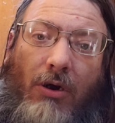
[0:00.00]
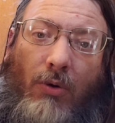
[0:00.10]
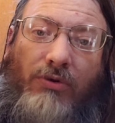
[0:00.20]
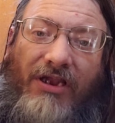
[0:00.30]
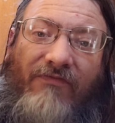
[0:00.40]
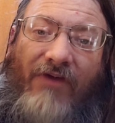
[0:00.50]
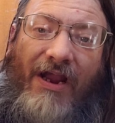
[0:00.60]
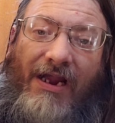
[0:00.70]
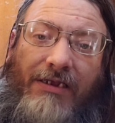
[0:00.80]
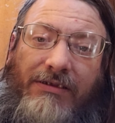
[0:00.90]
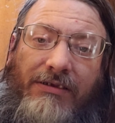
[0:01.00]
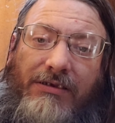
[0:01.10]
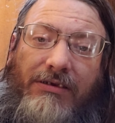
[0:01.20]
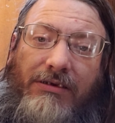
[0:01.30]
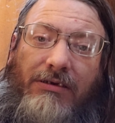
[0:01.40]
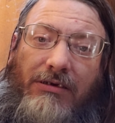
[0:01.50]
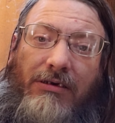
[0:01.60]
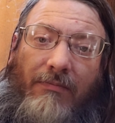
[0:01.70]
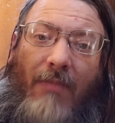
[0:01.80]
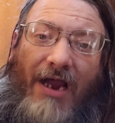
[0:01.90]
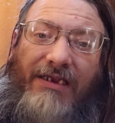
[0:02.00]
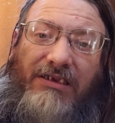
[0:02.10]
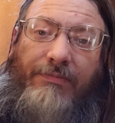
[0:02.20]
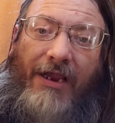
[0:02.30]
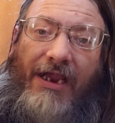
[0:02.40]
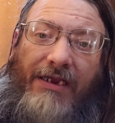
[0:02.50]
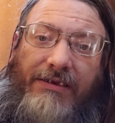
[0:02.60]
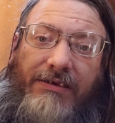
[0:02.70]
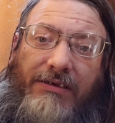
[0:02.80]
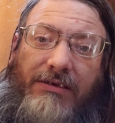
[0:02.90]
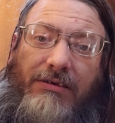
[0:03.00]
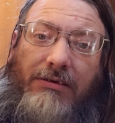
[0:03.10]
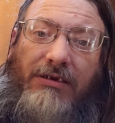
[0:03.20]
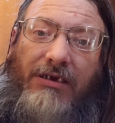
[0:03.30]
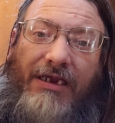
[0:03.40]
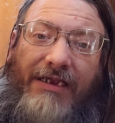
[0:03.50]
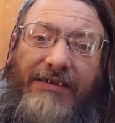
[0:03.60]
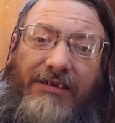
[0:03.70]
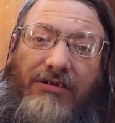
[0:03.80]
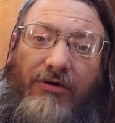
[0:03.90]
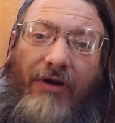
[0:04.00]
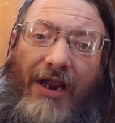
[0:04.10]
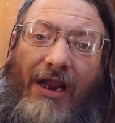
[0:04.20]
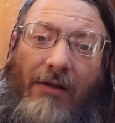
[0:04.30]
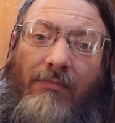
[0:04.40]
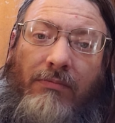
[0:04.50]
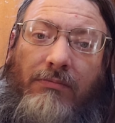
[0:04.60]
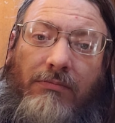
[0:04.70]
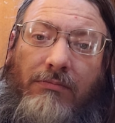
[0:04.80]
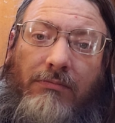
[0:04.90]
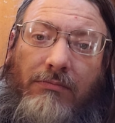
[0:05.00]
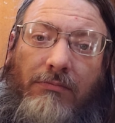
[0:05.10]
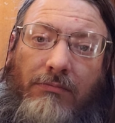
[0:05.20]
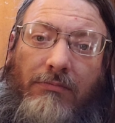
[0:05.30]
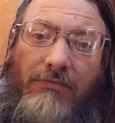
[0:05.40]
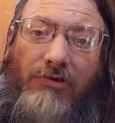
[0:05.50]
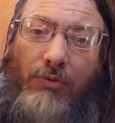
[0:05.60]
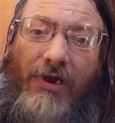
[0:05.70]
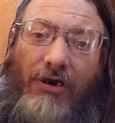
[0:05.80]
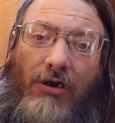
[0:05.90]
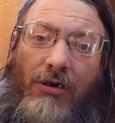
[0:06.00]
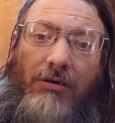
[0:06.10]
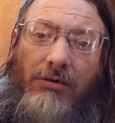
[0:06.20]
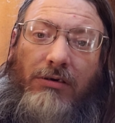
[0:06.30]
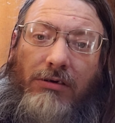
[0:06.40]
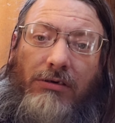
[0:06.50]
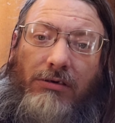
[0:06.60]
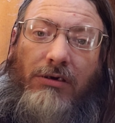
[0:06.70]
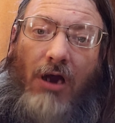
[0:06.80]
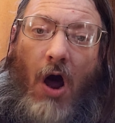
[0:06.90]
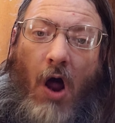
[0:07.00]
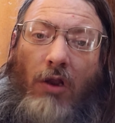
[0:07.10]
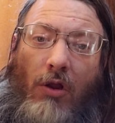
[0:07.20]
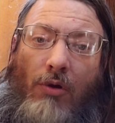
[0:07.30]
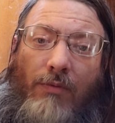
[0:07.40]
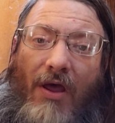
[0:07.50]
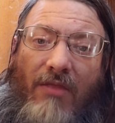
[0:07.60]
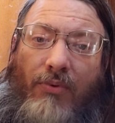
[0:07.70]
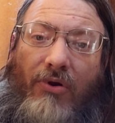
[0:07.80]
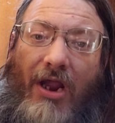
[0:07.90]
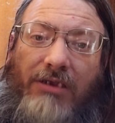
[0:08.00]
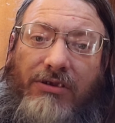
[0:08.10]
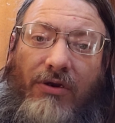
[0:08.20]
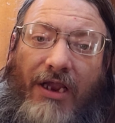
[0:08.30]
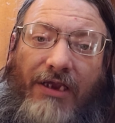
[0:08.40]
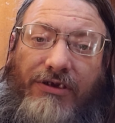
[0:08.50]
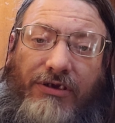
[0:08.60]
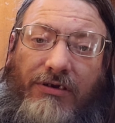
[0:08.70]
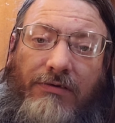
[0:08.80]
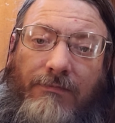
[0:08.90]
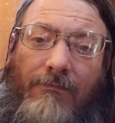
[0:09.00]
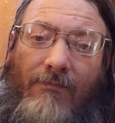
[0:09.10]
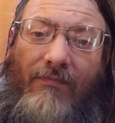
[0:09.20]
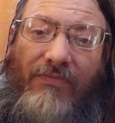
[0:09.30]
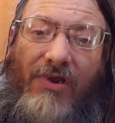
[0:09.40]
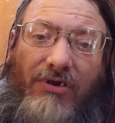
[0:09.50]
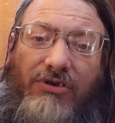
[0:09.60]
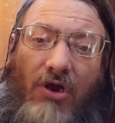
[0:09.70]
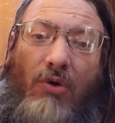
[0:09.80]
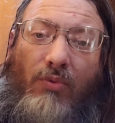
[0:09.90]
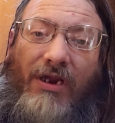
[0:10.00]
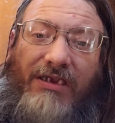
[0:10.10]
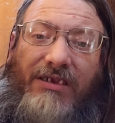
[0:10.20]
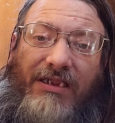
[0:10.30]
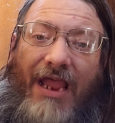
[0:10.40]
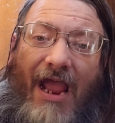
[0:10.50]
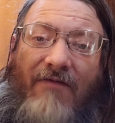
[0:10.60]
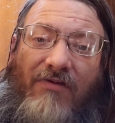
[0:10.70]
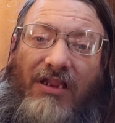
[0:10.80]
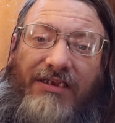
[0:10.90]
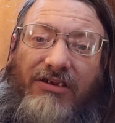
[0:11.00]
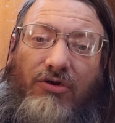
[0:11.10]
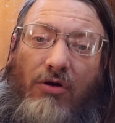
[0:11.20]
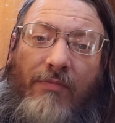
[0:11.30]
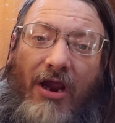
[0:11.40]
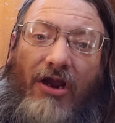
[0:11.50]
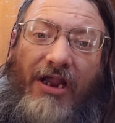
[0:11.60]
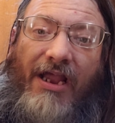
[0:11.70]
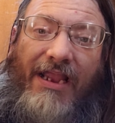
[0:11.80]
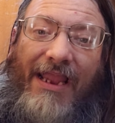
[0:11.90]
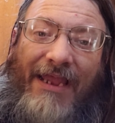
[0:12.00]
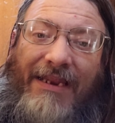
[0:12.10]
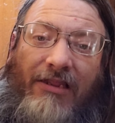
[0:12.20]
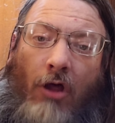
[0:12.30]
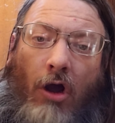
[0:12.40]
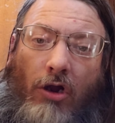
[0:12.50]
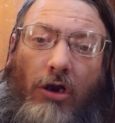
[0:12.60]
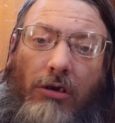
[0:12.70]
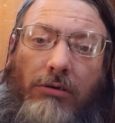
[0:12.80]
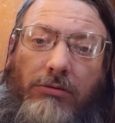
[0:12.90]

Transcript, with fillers: OnlyFans, MySpace, Instagram, Twitter, all owned by the procrastination. There is no reason they have to listen to America any longer.